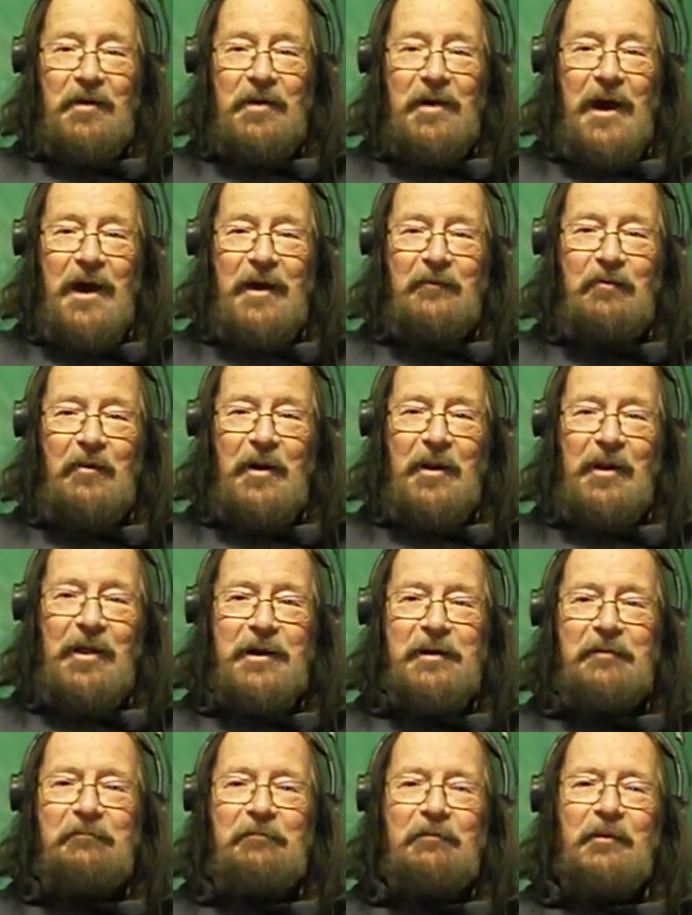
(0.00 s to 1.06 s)
God
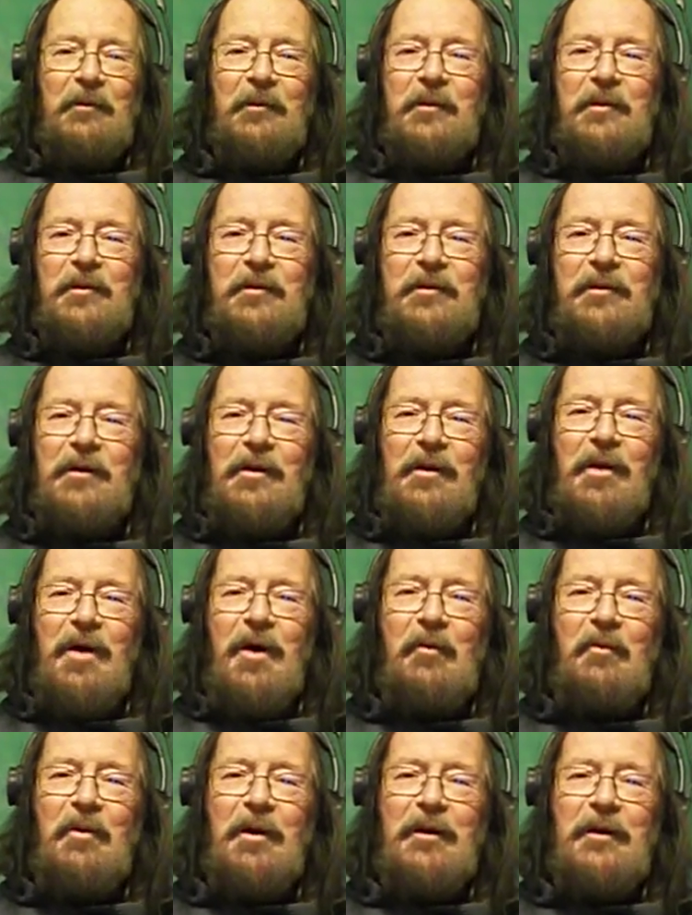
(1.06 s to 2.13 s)
willing, it'll
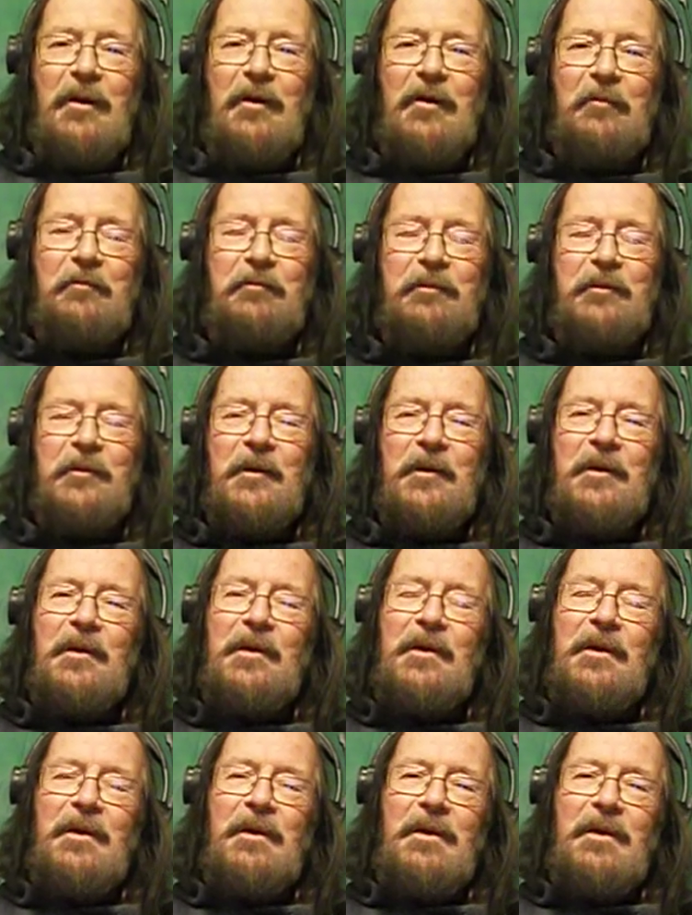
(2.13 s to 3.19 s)
all work out.
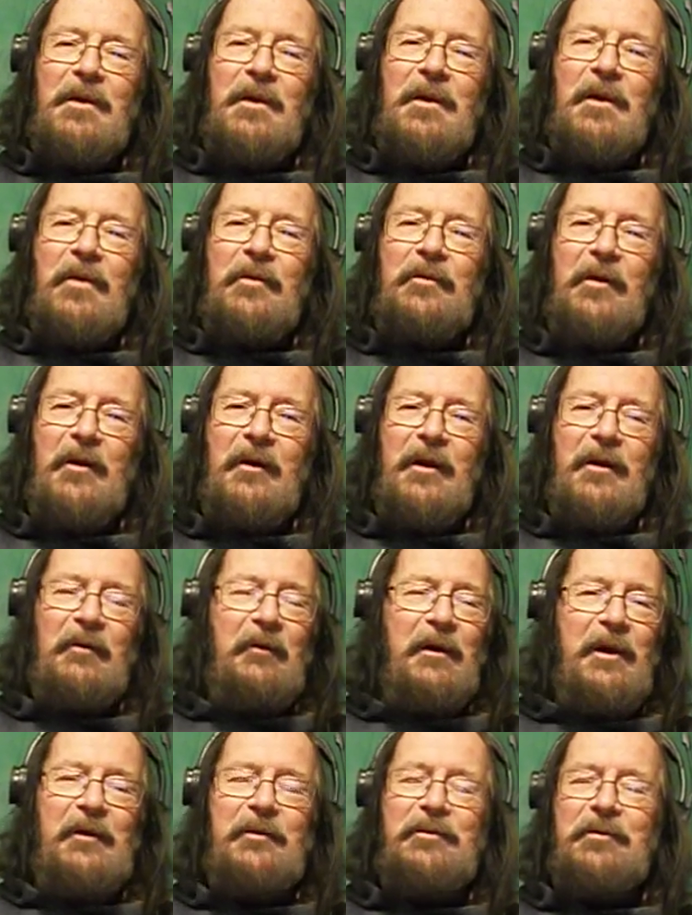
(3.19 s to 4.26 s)
So
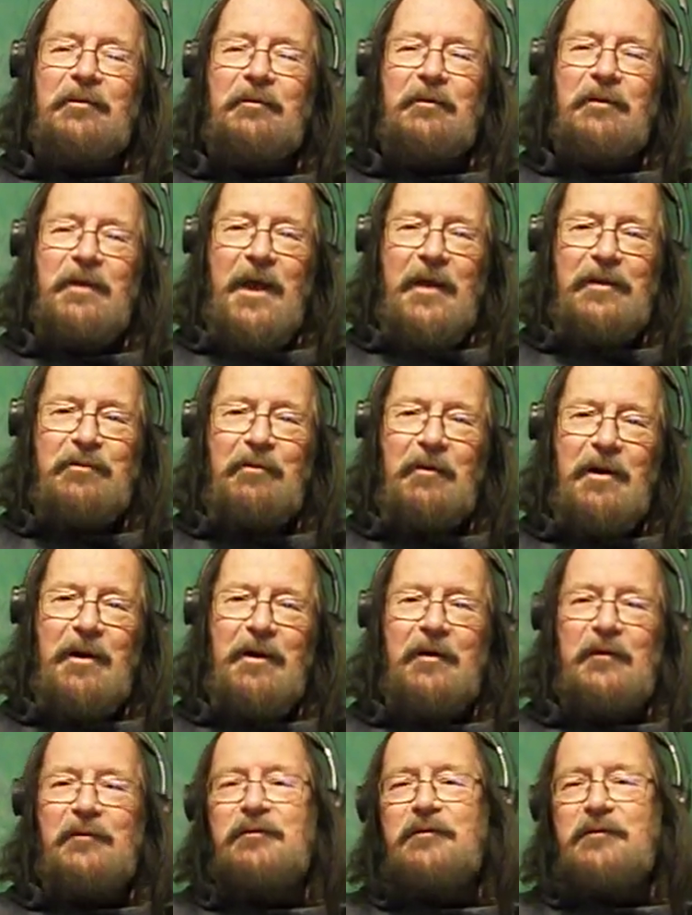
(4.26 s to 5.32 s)
anyways, that's where it
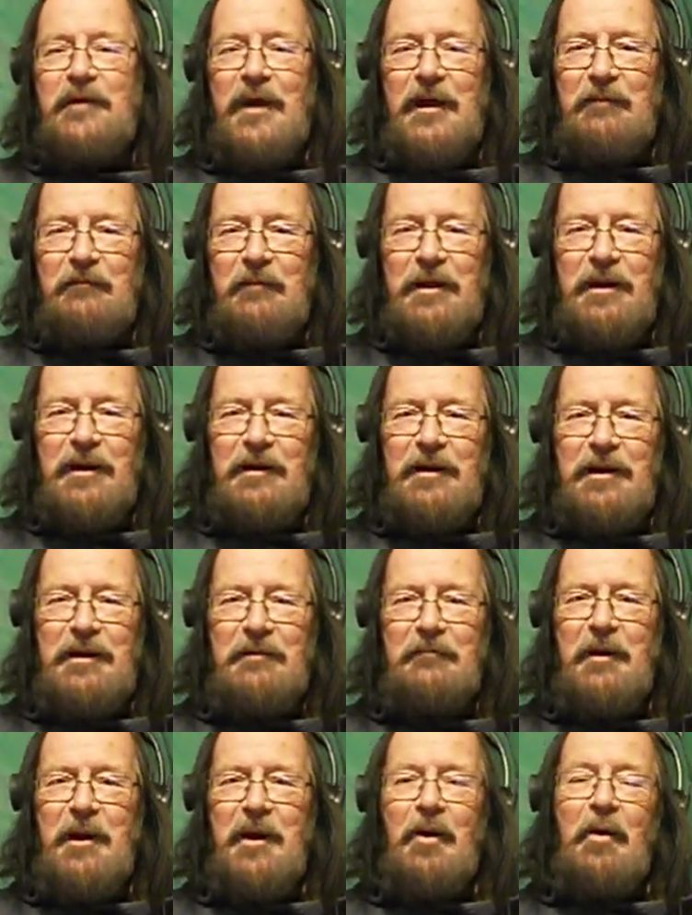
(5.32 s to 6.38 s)
is. Send me an
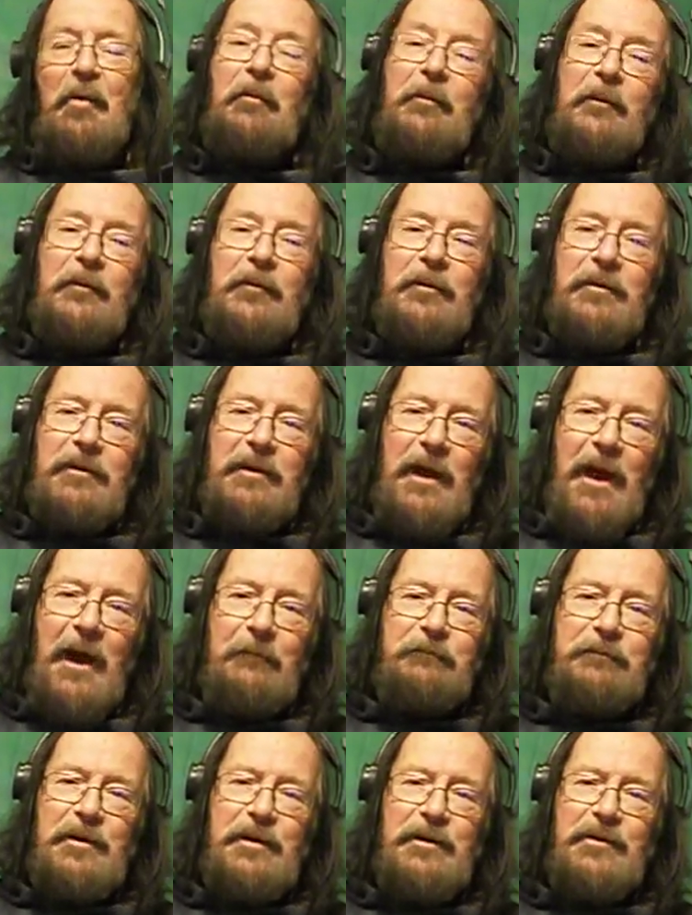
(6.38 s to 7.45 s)
email
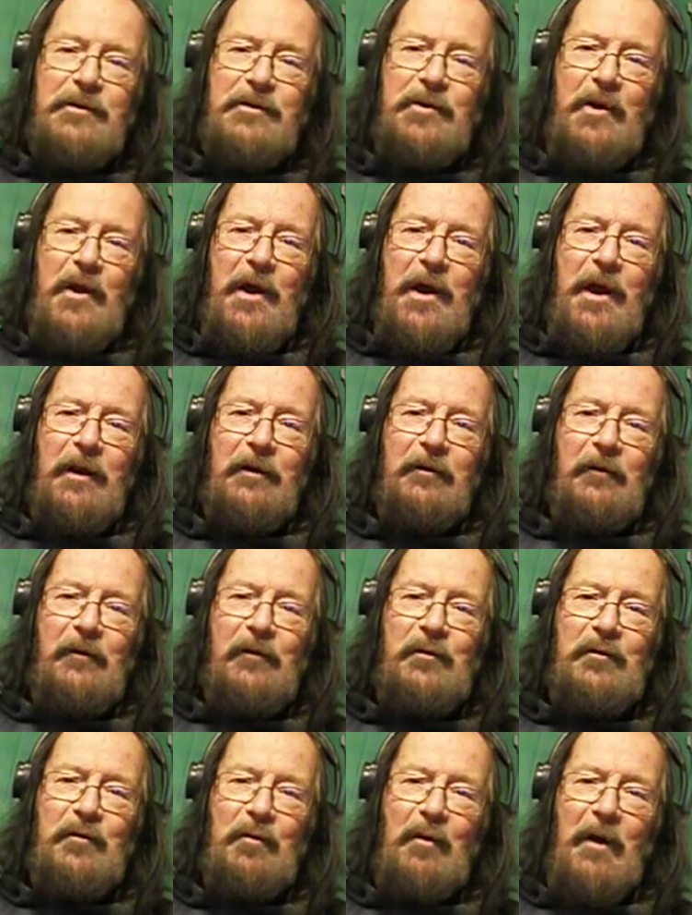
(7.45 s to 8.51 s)

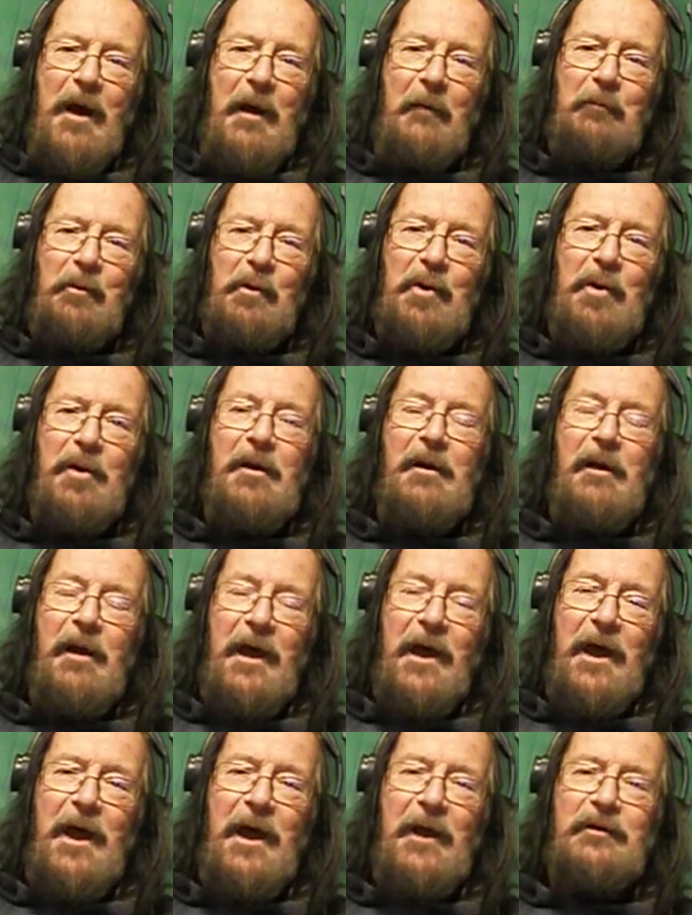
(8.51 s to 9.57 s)
captainjackscrapper
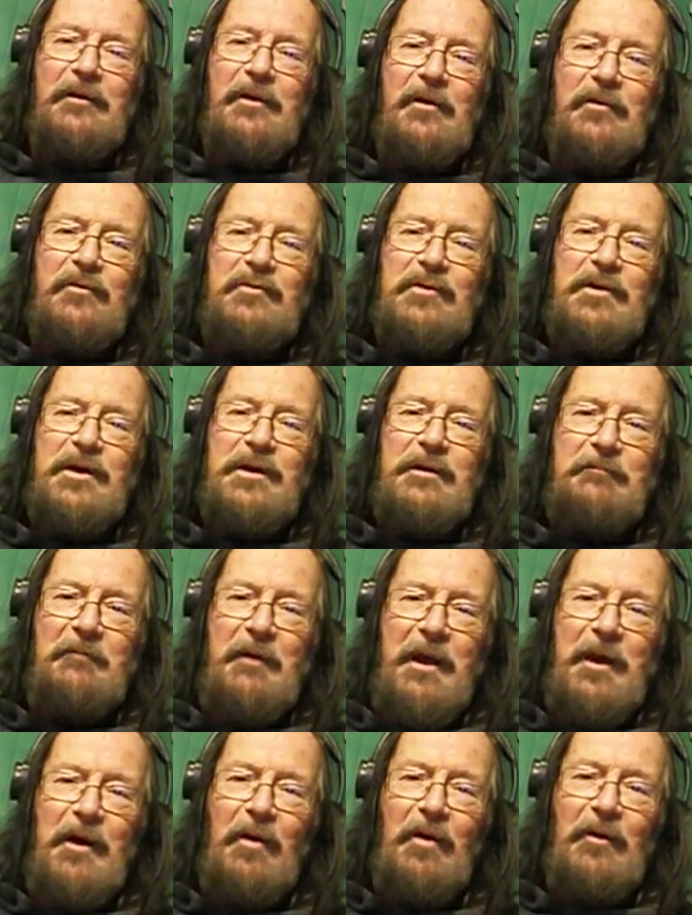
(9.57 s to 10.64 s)
at
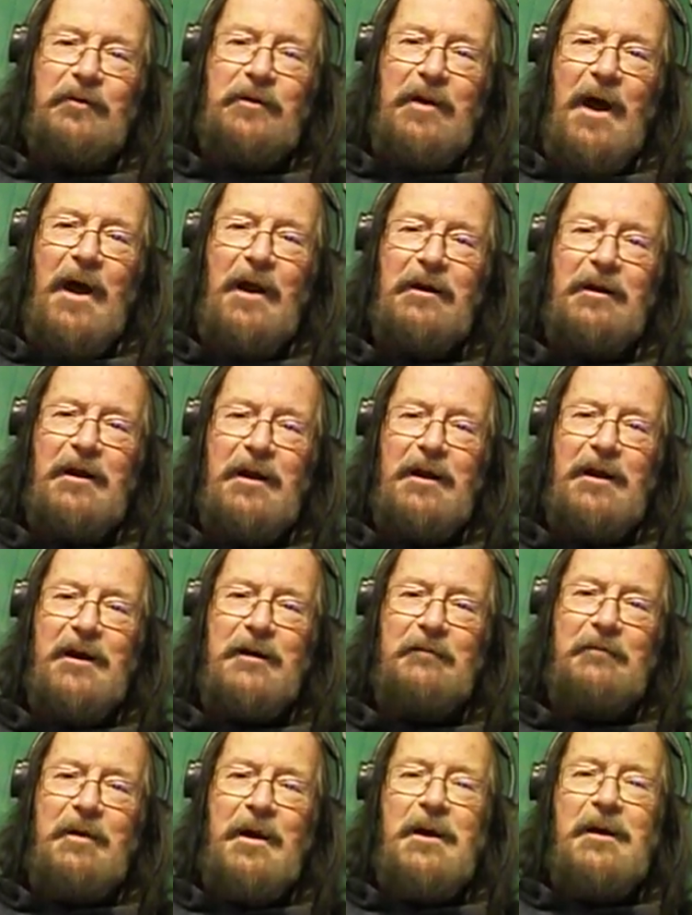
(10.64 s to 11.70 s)

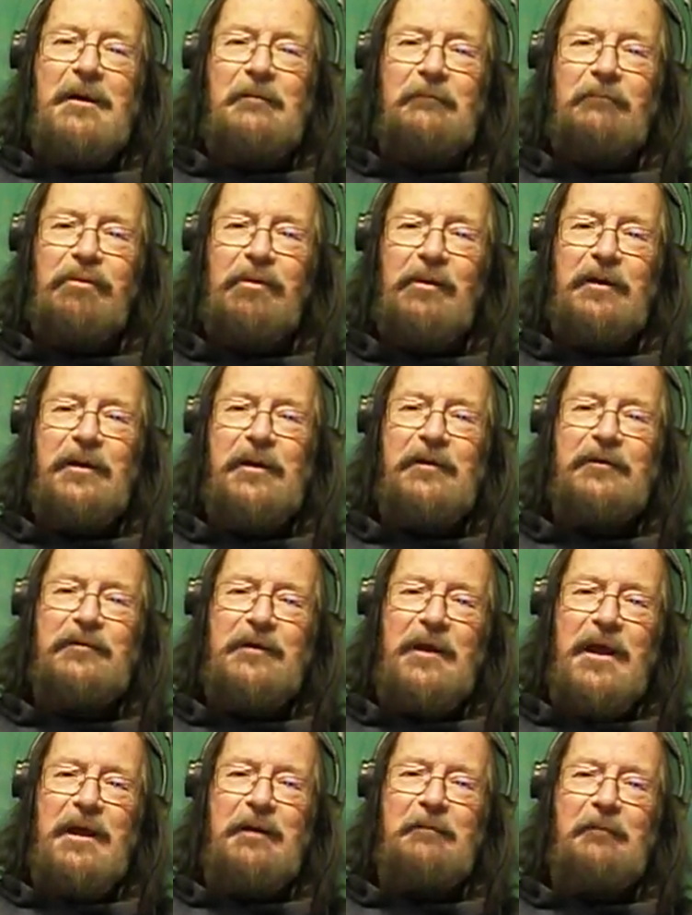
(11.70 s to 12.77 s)
gmail.com. Please
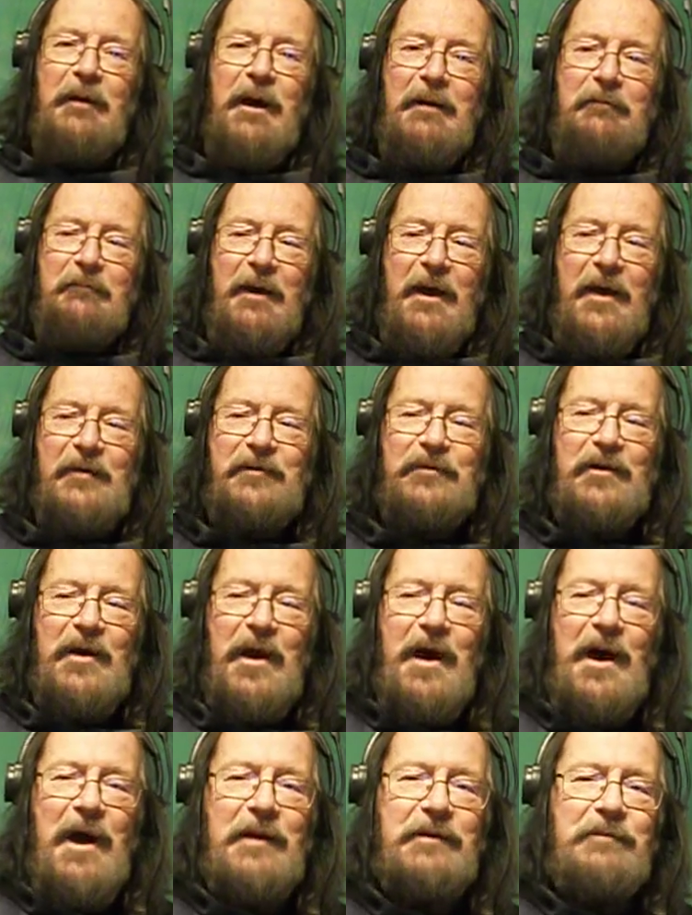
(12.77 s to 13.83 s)
name my
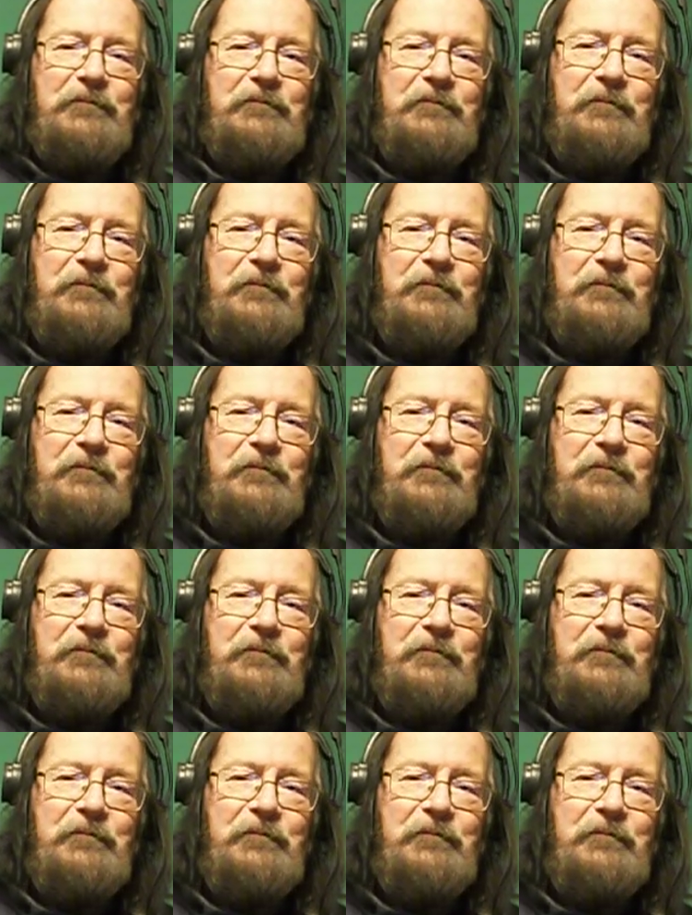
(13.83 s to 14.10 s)
mascot.